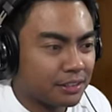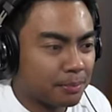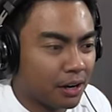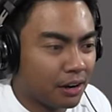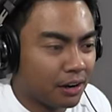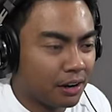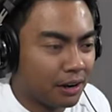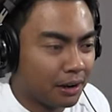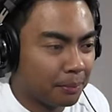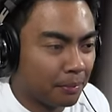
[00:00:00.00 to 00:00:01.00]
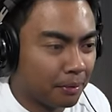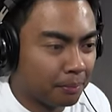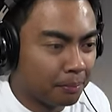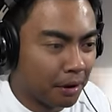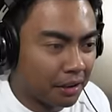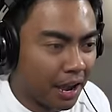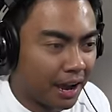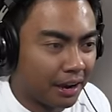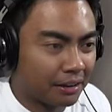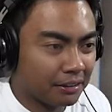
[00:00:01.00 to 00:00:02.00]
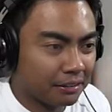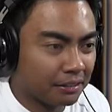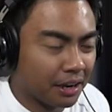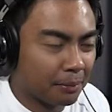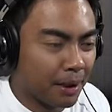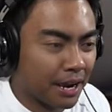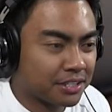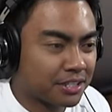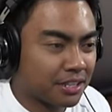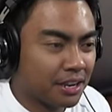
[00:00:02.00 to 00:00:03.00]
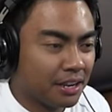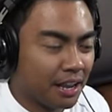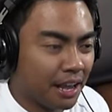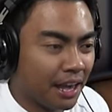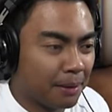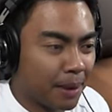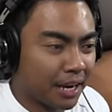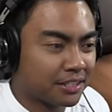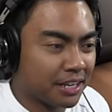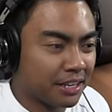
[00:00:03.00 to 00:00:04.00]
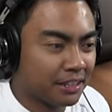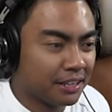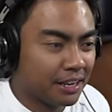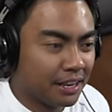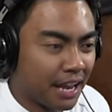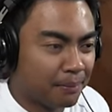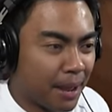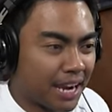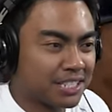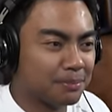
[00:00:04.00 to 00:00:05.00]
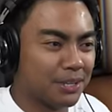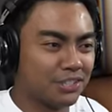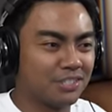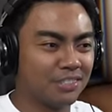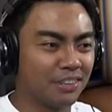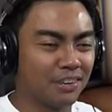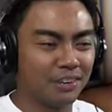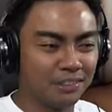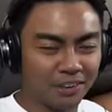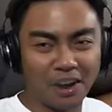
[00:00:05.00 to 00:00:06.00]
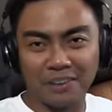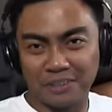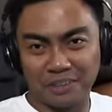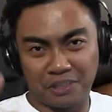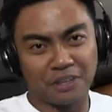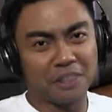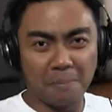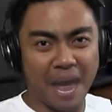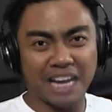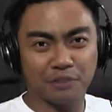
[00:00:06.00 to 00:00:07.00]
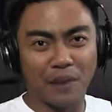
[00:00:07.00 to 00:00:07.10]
It's, uh, yeah. Yeah, Max and Maxine and Maximus. They're, they're all, they're, they're the Max